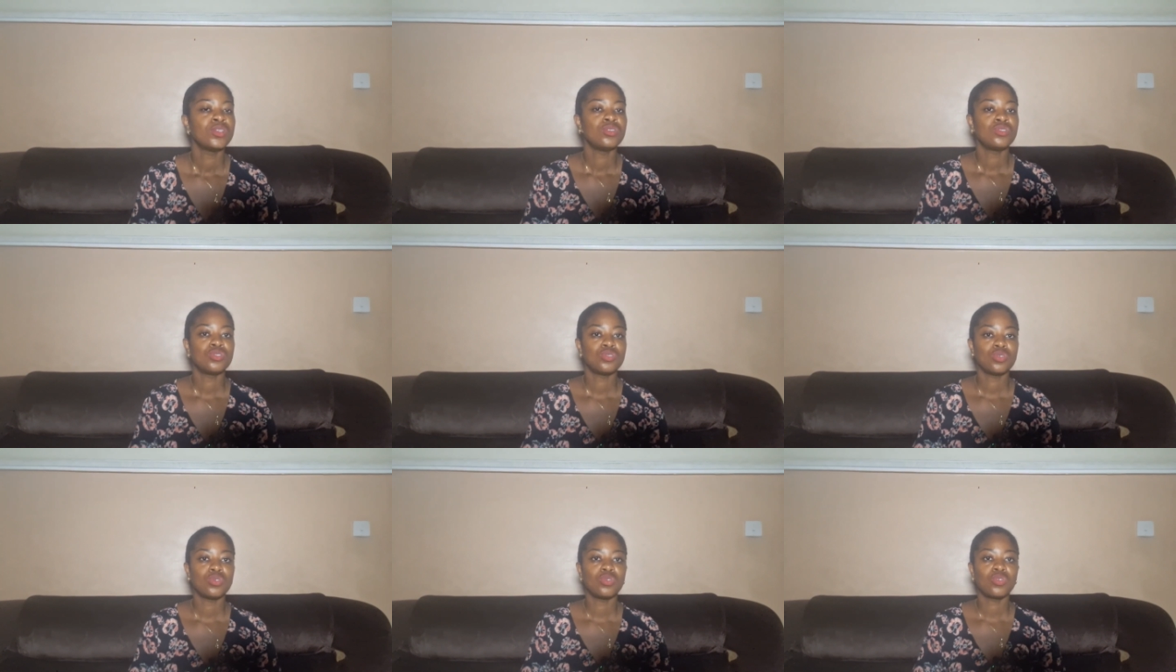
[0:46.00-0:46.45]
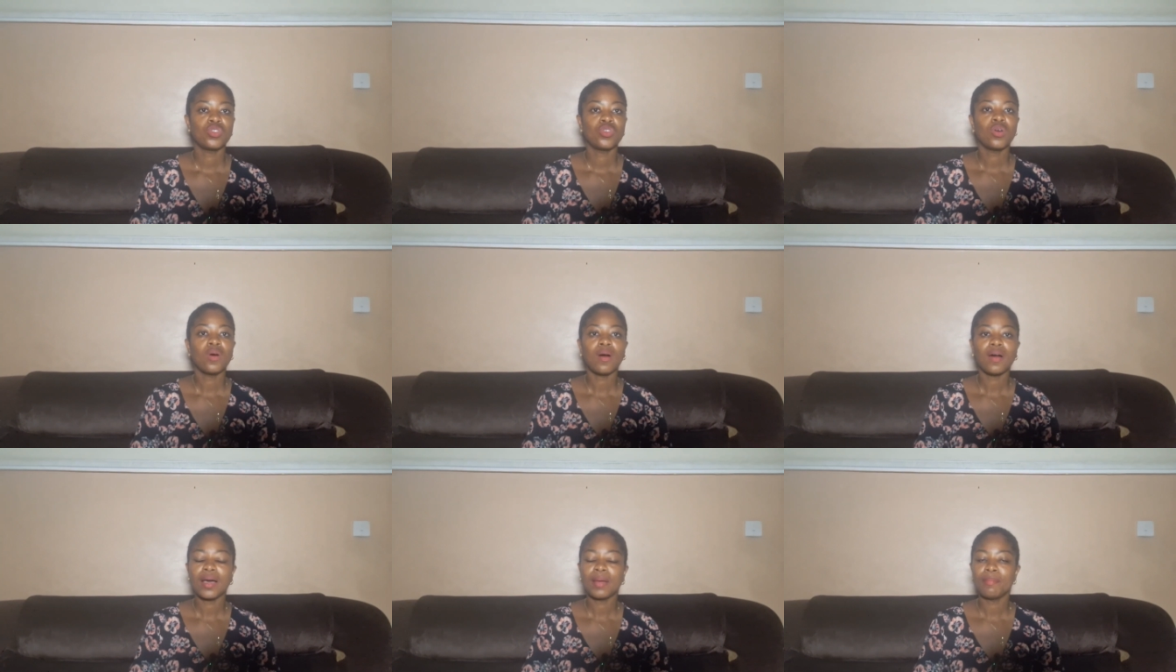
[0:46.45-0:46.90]
So
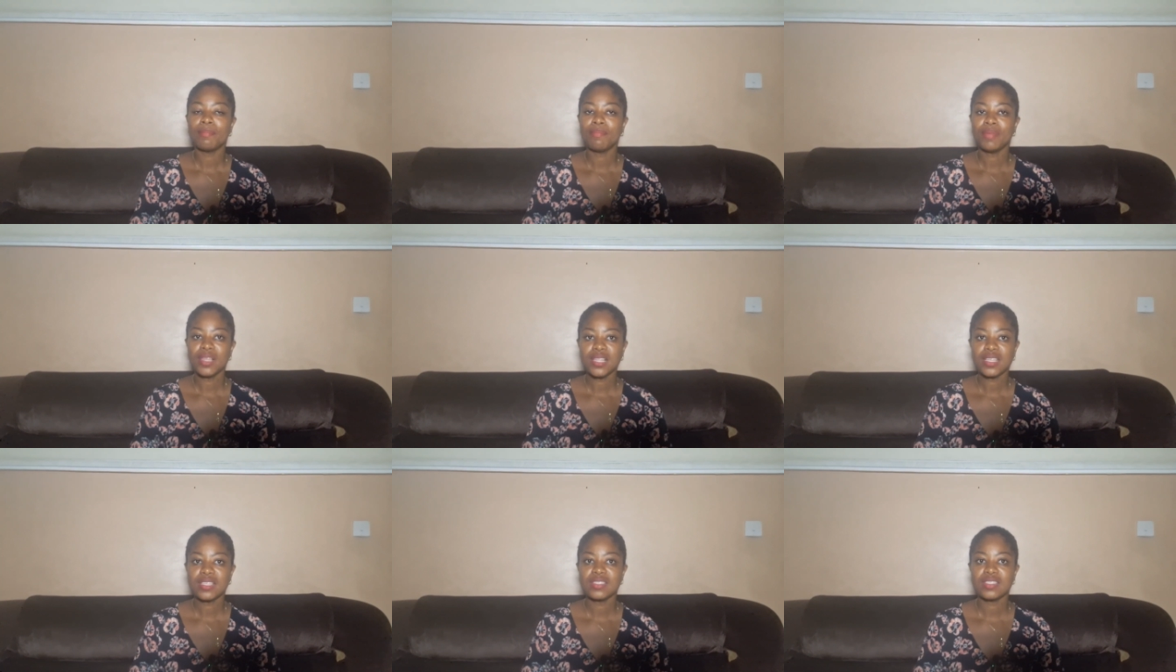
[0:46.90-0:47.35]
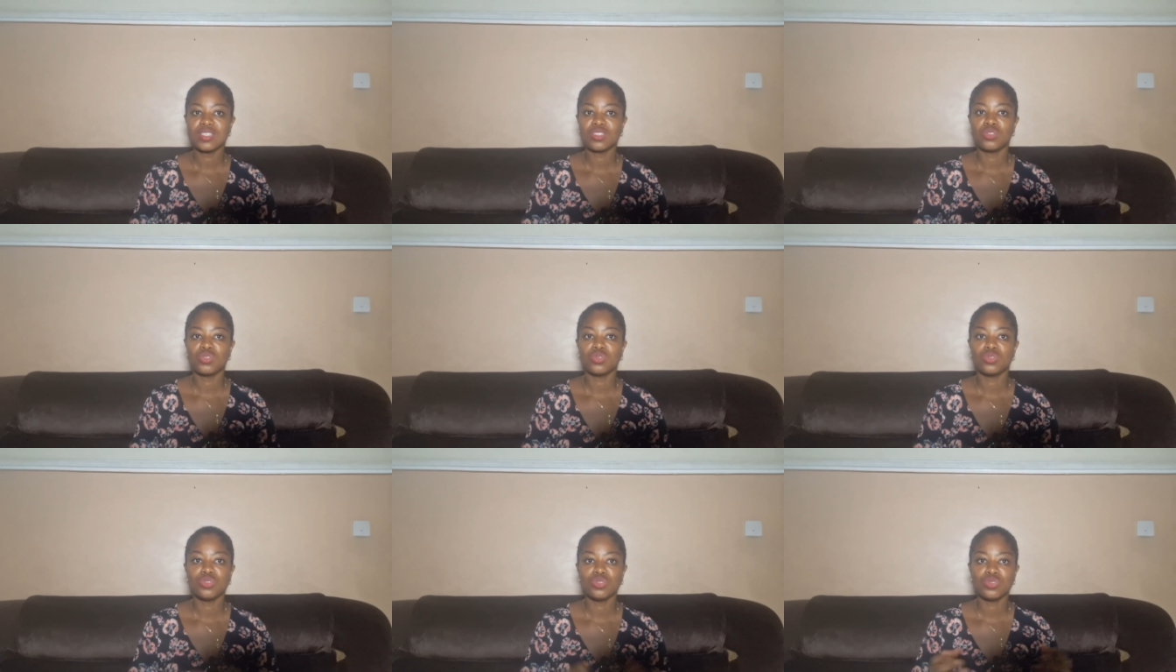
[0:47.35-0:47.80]
your ability
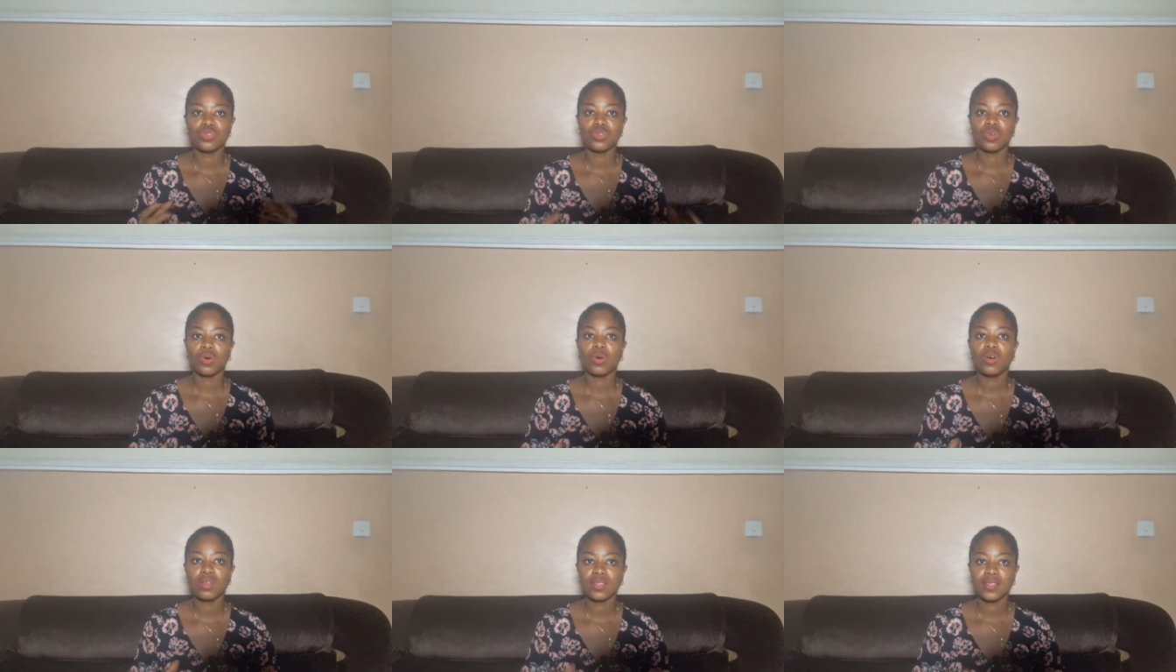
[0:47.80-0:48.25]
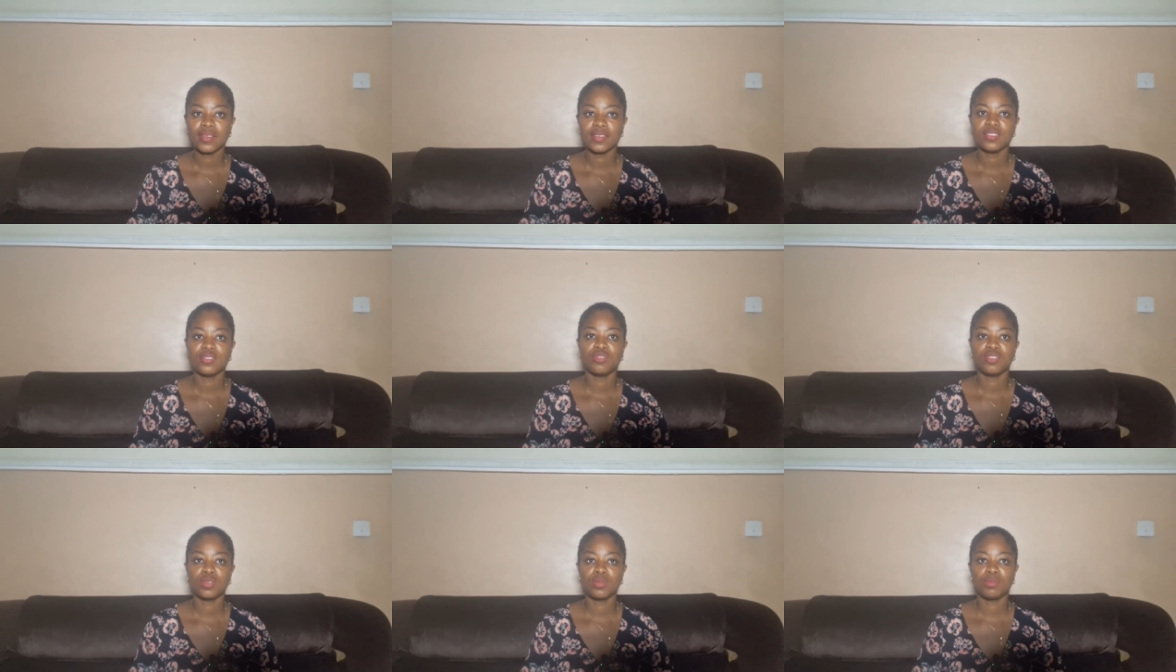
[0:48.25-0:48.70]
to store
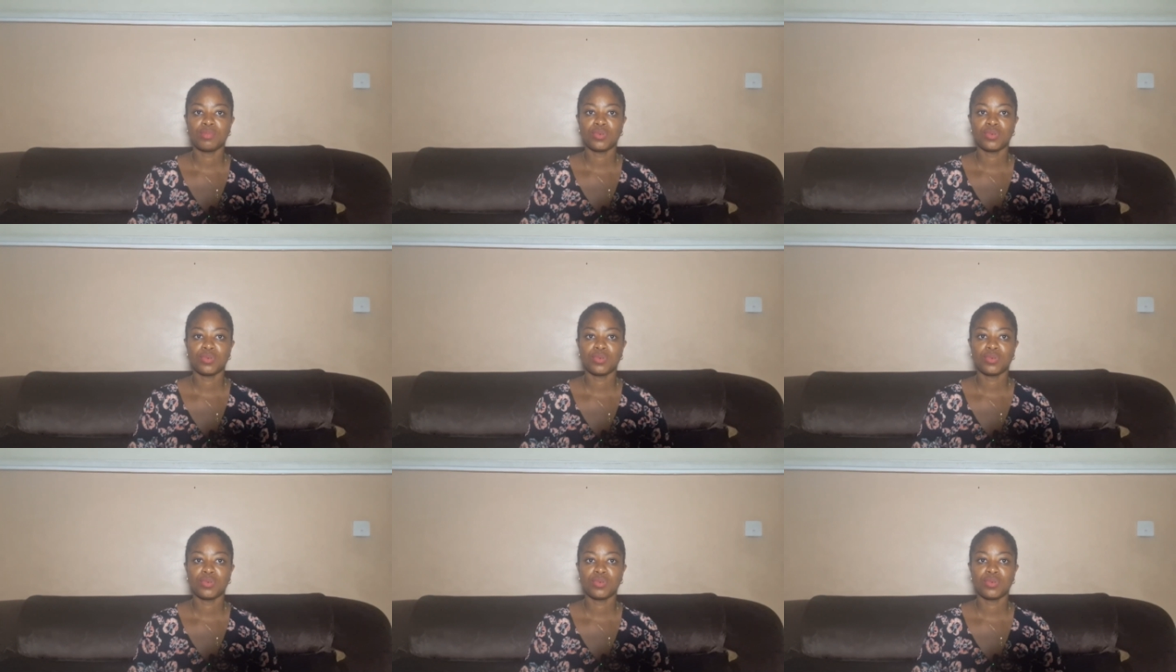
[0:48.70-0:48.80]
these food